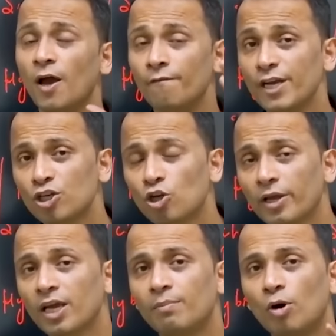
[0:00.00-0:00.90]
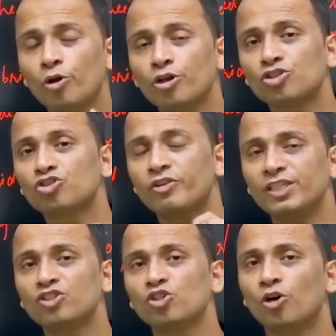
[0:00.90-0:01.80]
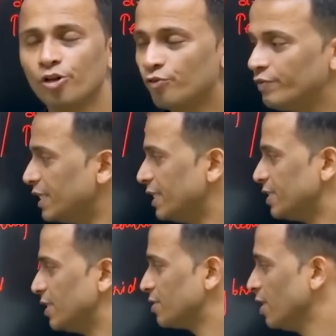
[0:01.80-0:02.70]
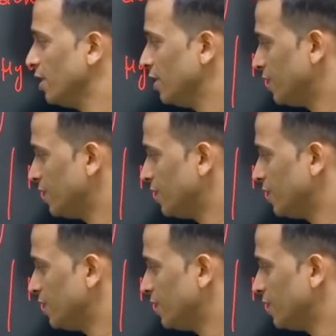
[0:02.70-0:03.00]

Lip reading: We are talking about your strengths or your weaknesses.